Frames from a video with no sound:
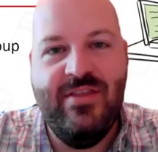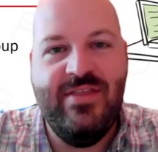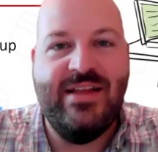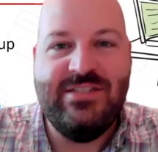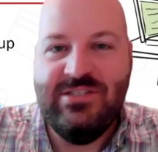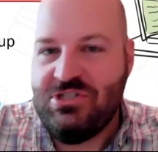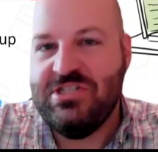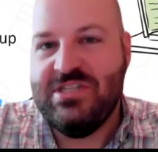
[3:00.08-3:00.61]
That's
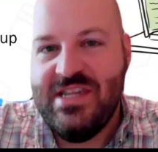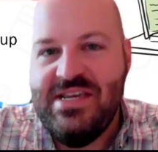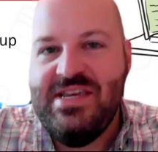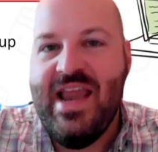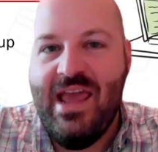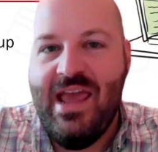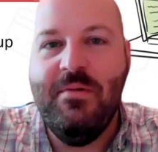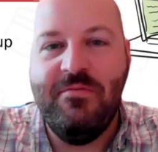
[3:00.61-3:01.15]
just the
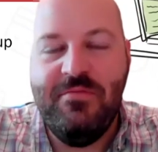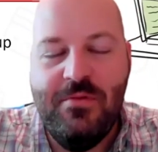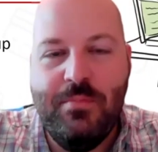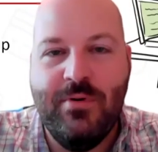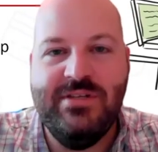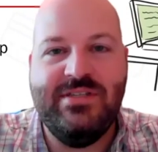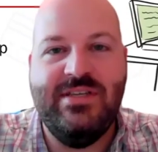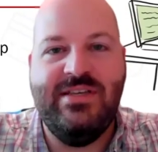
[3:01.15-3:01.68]
name of the
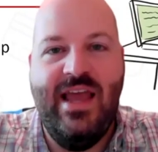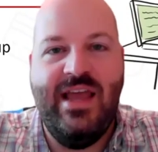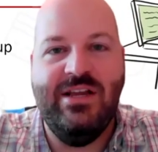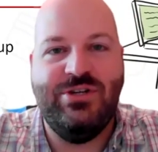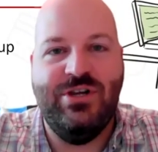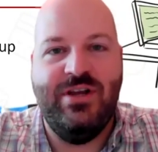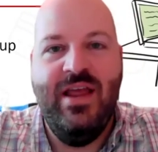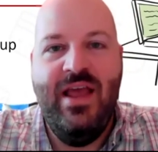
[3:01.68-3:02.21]

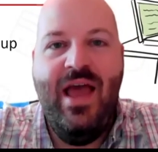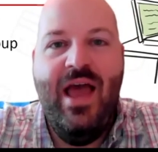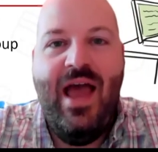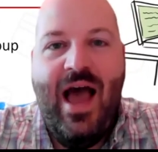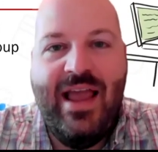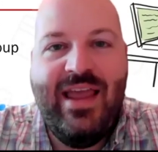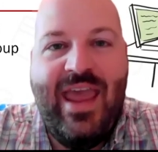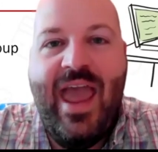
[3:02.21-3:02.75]
presentation.
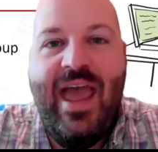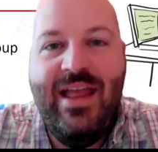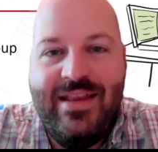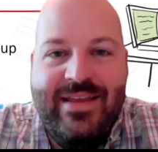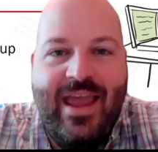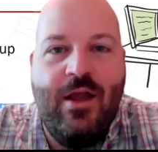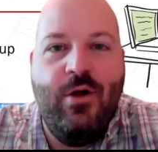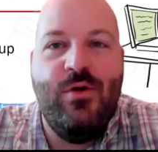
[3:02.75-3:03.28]
I can't
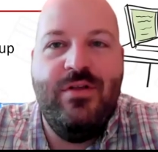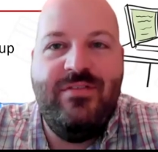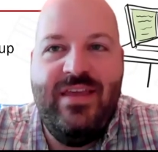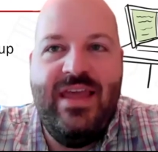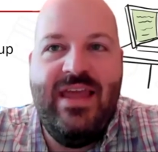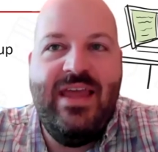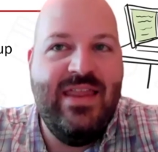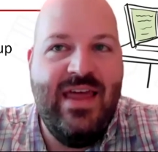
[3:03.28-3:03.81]

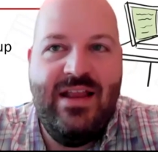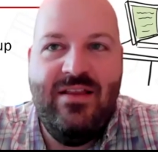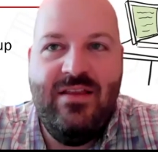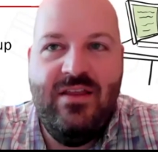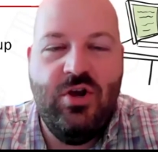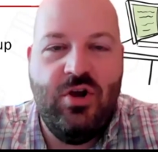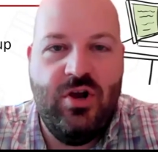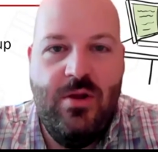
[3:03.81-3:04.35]
guarantee that
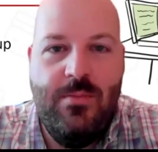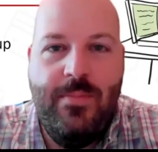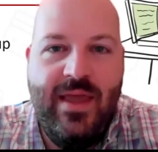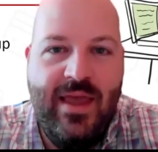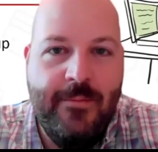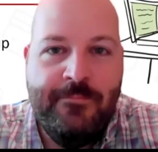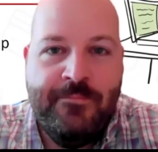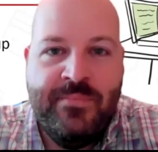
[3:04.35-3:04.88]
you're going to be,